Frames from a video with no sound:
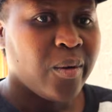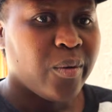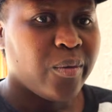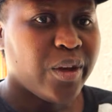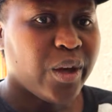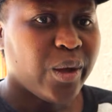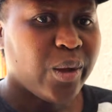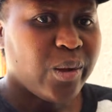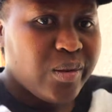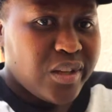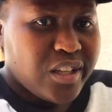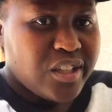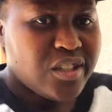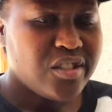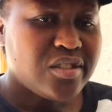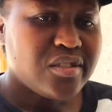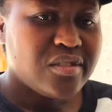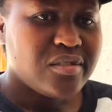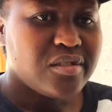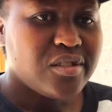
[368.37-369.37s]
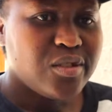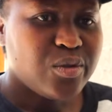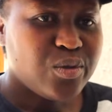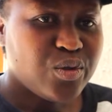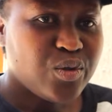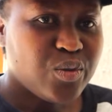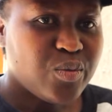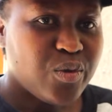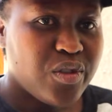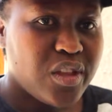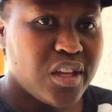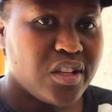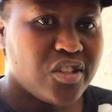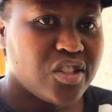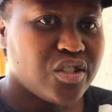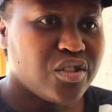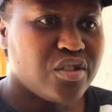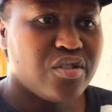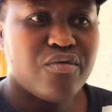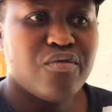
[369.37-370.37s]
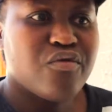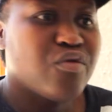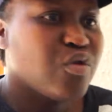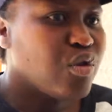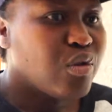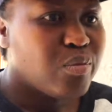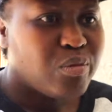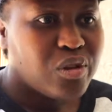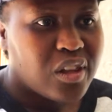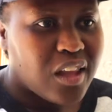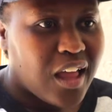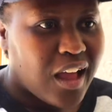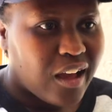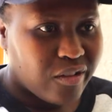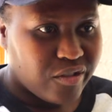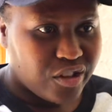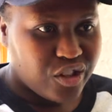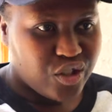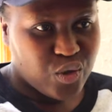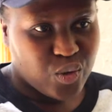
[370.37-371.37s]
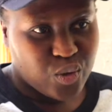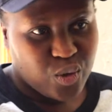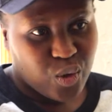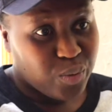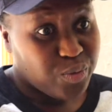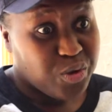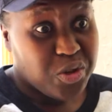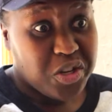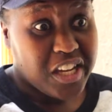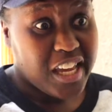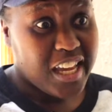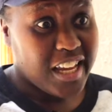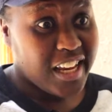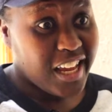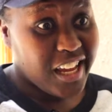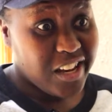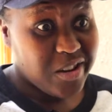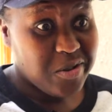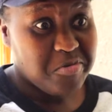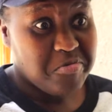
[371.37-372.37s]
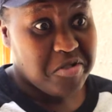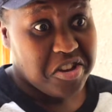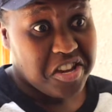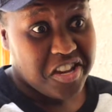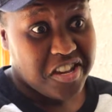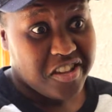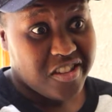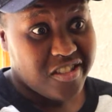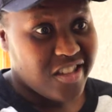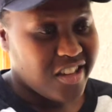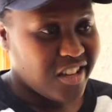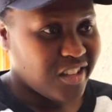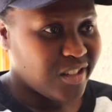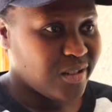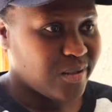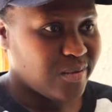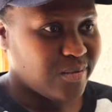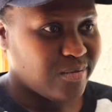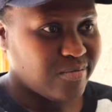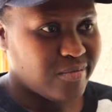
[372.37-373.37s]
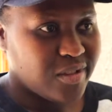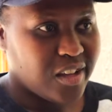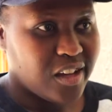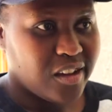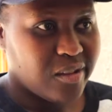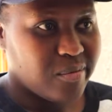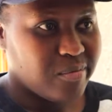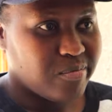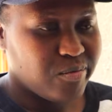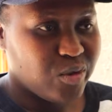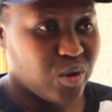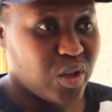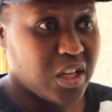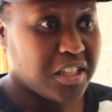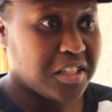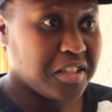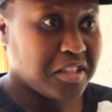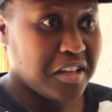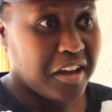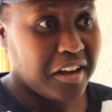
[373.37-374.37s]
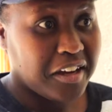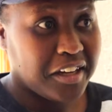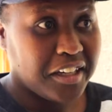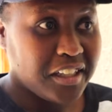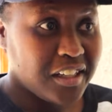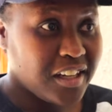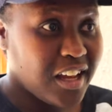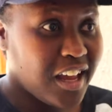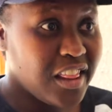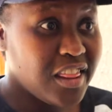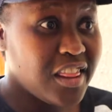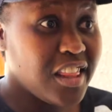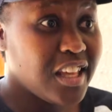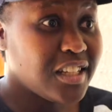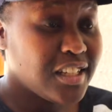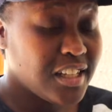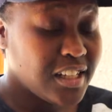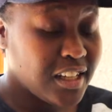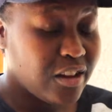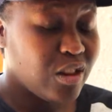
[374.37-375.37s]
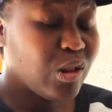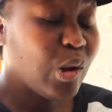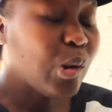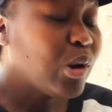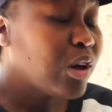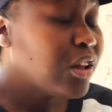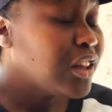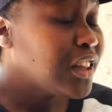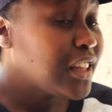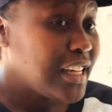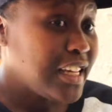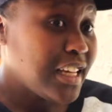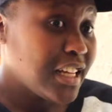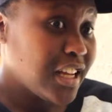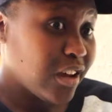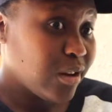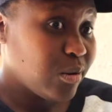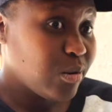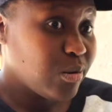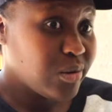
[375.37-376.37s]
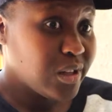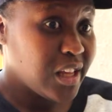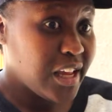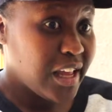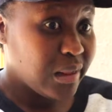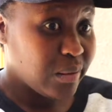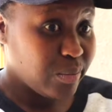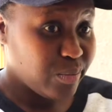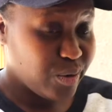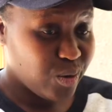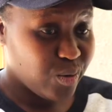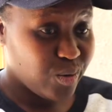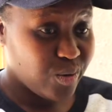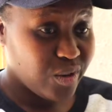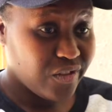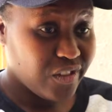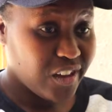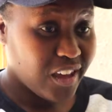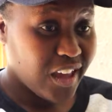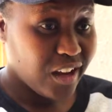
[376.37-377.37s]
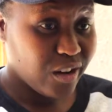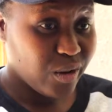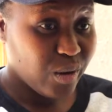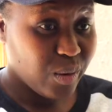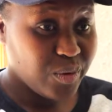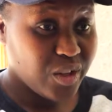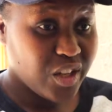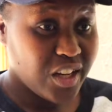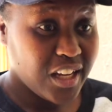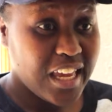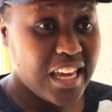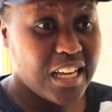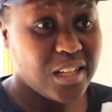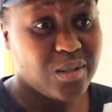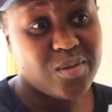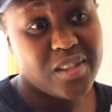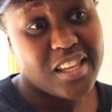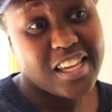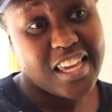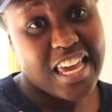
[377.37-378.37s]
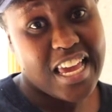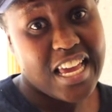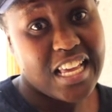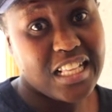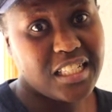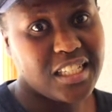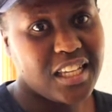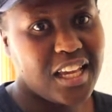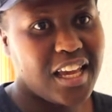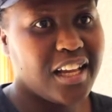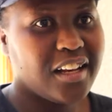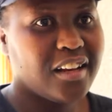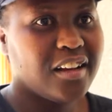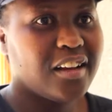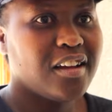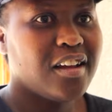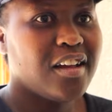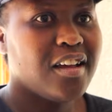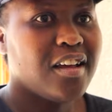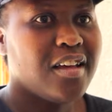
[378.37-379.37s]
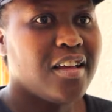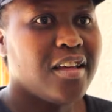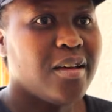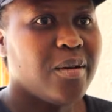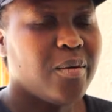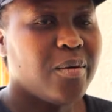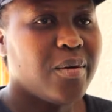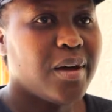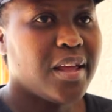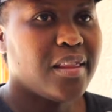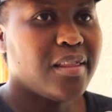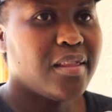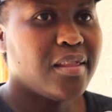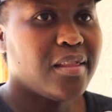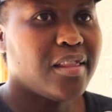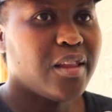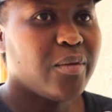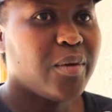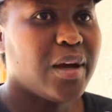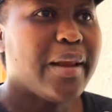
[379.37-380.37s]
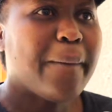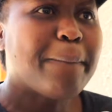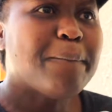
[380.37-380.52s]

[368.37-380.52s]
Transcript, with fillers: we always use more than just the verbal language to communicate anyway. There's um, you can sign, and there's a local leader who will help you if you can't communicate with the kids. And one, the one